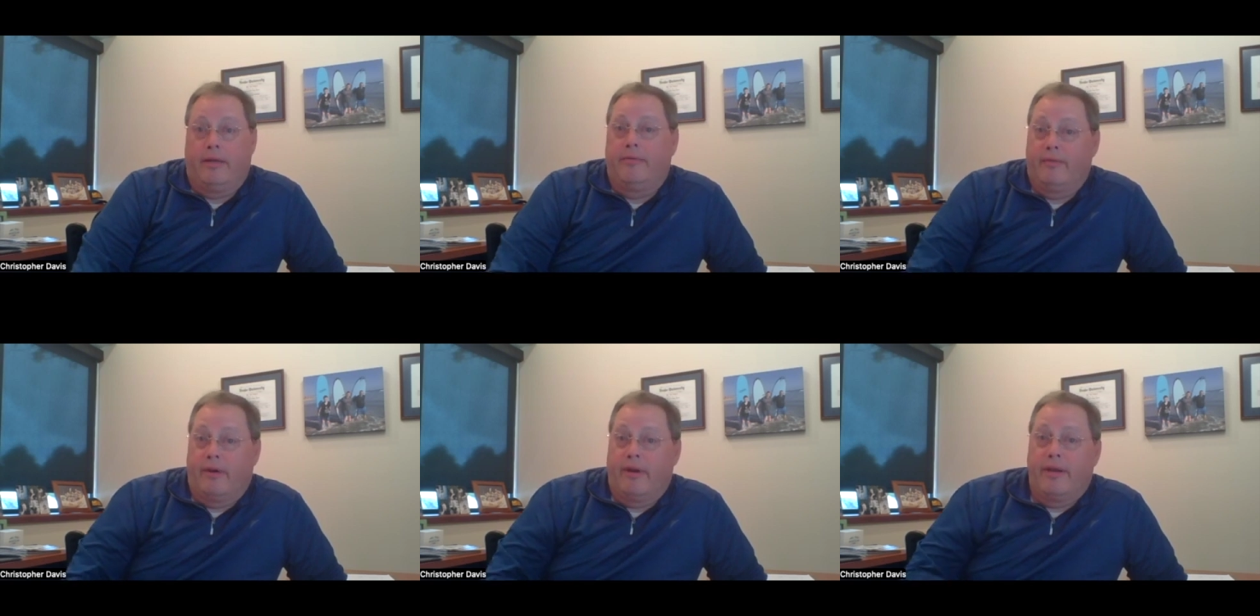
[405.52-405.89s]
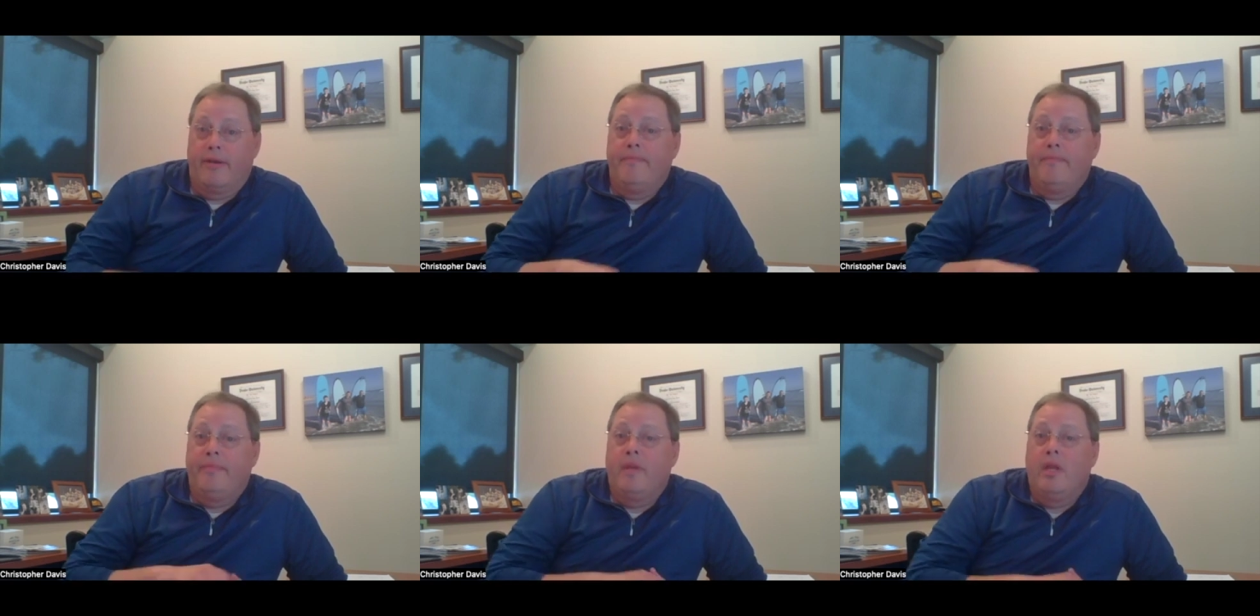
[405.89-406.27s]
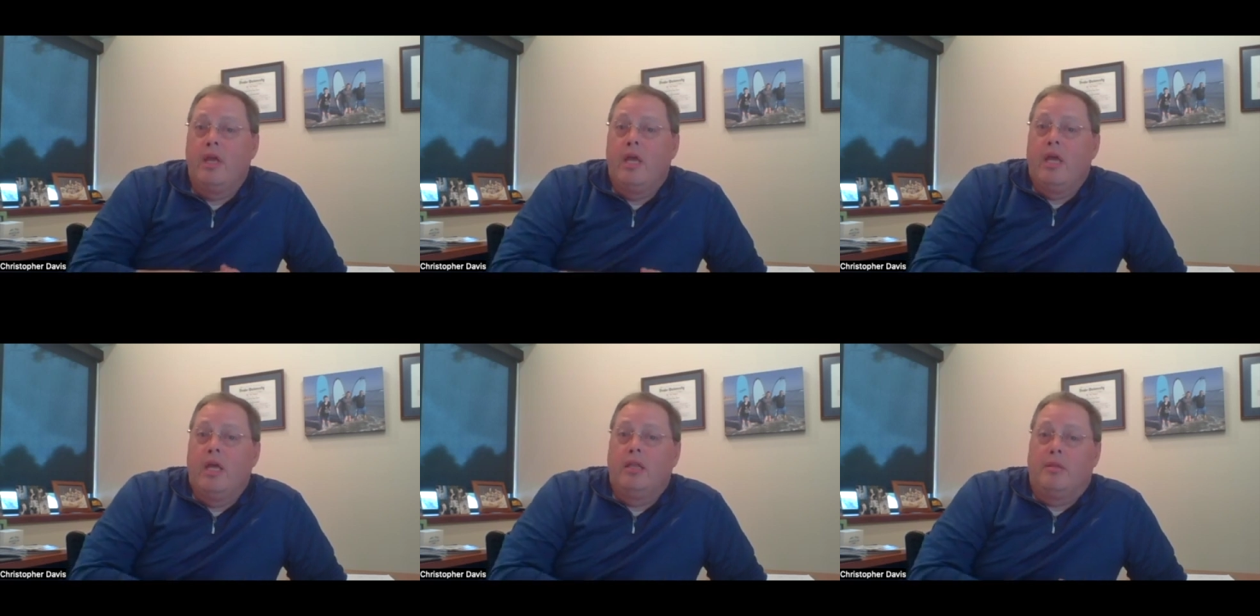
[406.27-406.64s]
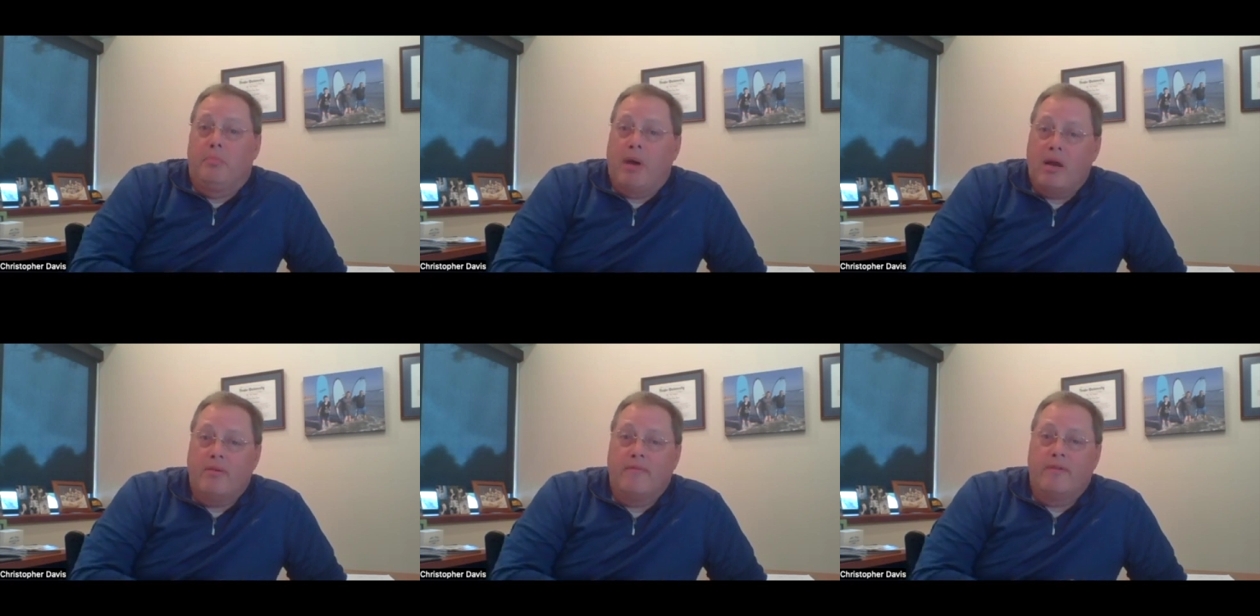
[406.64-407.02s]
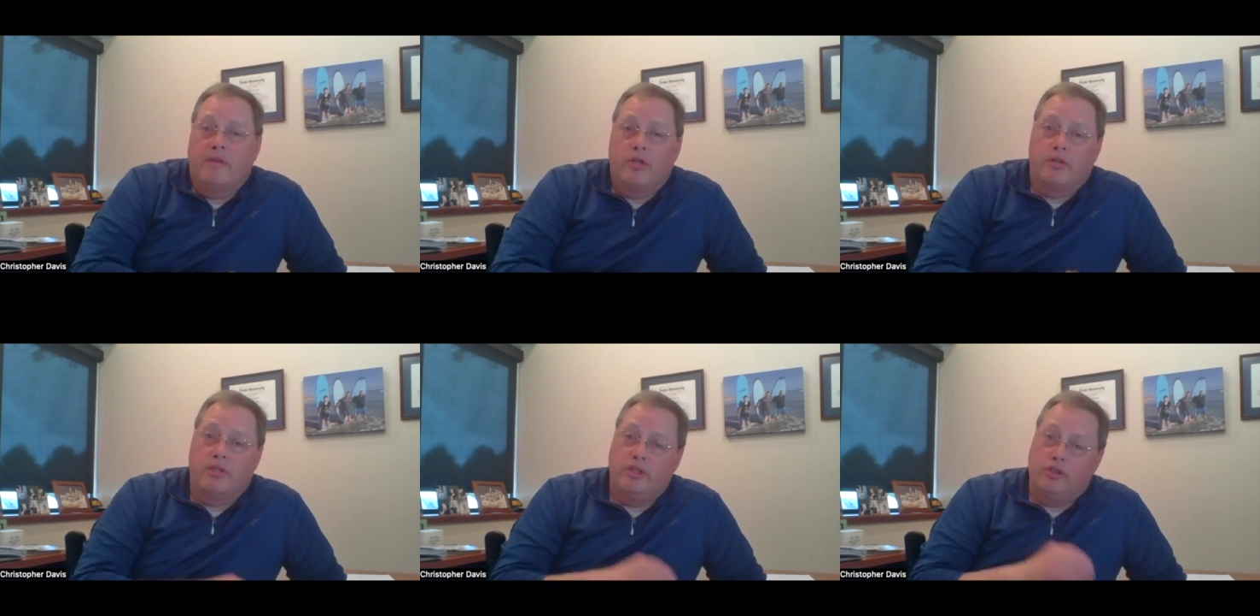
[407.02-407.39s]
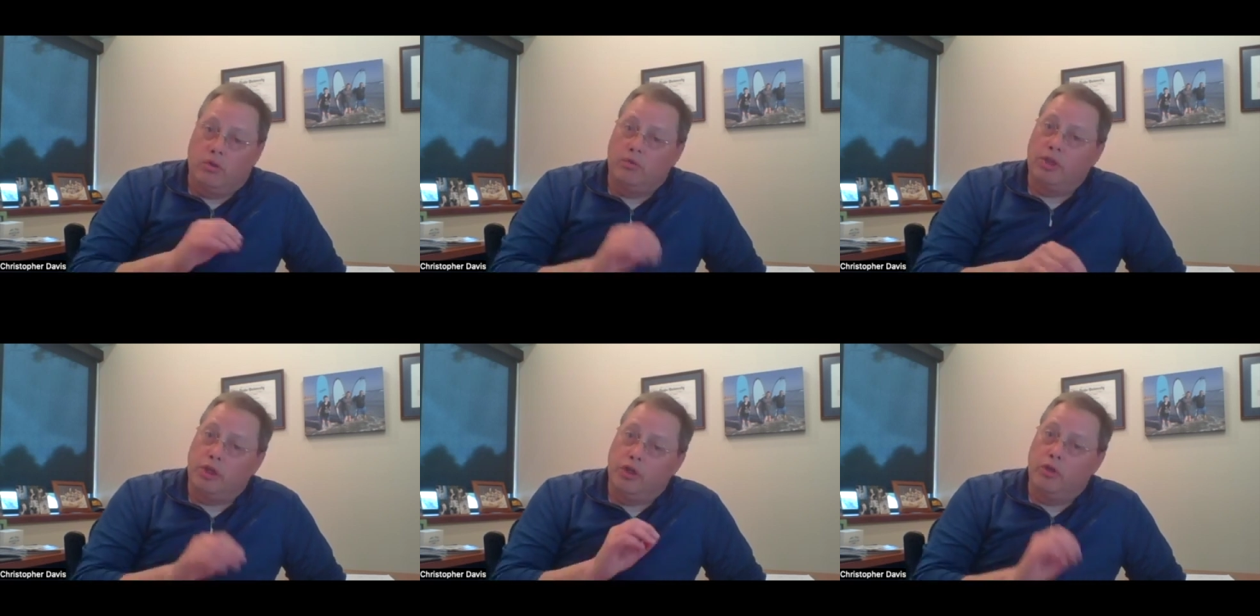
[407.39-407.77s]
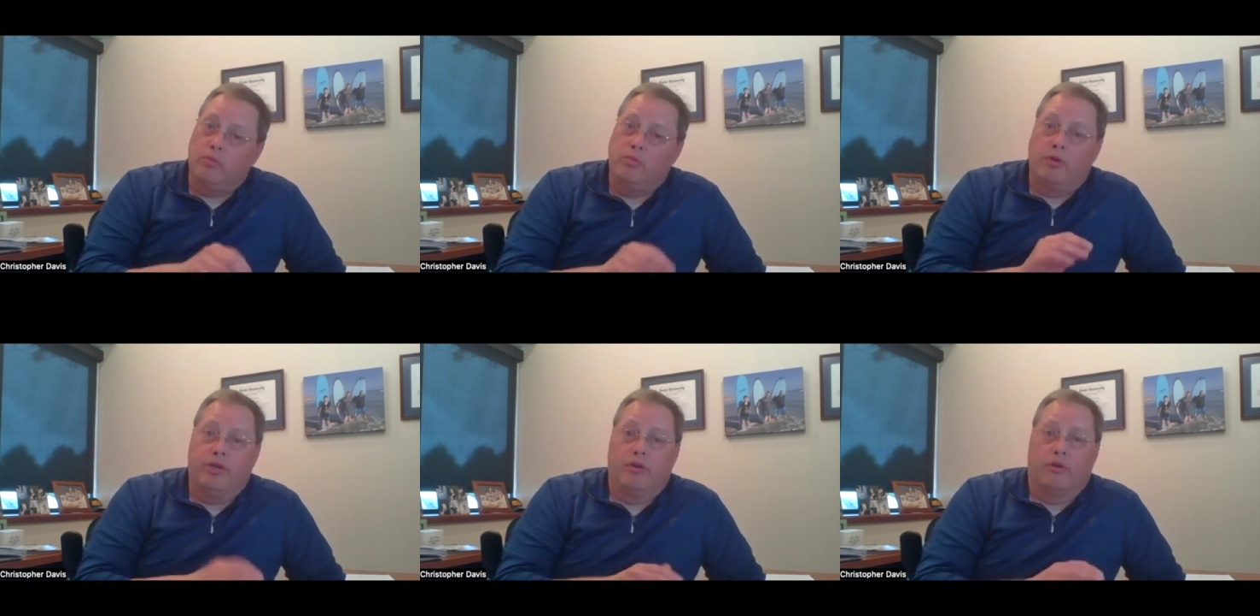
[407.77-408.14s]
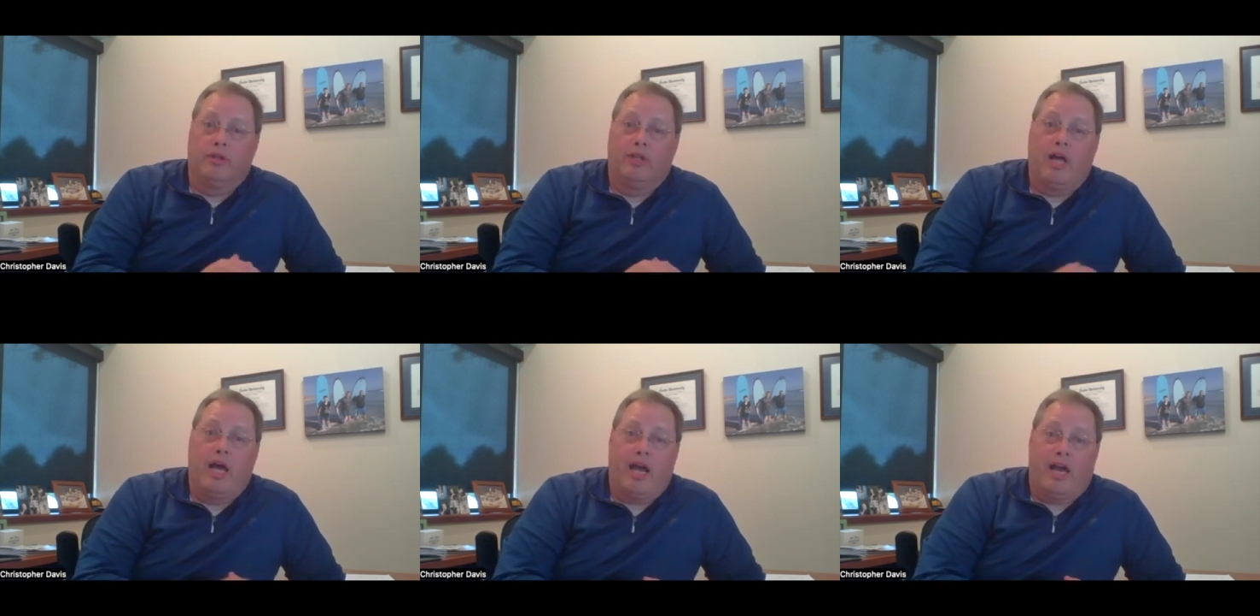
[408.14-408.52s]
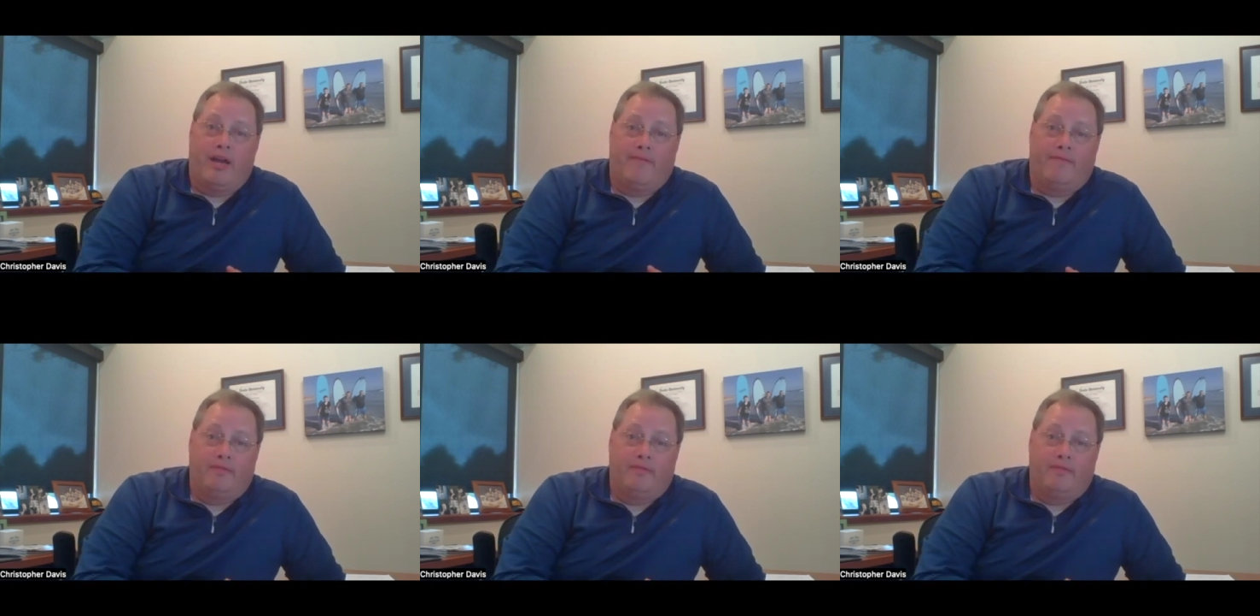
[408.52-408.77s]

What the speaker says: right? The power of attorney is only good when you're alive.